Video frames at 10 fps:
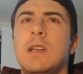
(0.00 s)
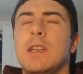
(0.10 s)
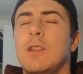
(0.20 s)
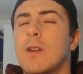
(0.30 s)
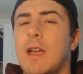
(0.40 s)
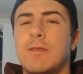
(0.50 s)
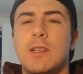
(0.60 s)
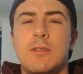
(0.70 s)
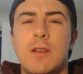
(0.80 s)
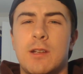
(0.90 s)
You don't have to
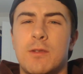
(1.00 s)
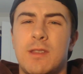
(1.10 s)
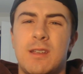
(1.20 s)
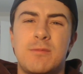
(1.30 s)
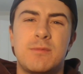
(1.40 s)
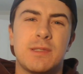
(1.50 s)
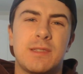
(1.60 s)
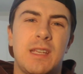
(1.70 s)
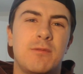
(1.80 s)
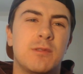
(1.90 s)
interact with them, but
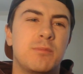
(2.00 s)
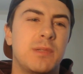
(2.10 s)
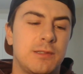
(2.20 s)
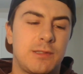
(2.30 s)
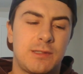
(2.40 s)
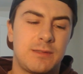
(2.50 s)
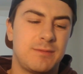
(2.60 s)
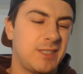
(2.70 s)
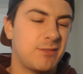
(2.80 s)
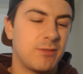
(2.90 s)
they will post
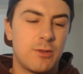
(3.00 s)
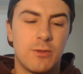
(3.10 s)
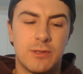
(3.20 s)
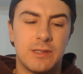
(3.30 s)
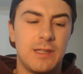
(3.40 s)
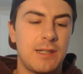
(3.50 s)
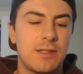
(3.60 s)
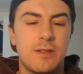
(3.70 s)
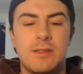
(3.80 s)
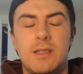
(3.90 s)
like recorded
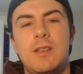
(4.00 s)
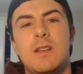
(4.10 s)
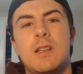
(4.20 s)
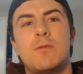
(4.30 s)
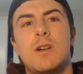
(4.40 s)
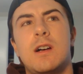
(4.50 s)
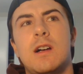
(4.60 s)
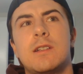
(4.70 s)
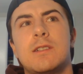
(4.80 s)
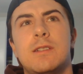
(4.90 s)
lectures that you can
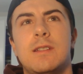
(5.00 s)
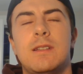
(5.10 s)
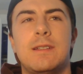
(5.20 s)
watch.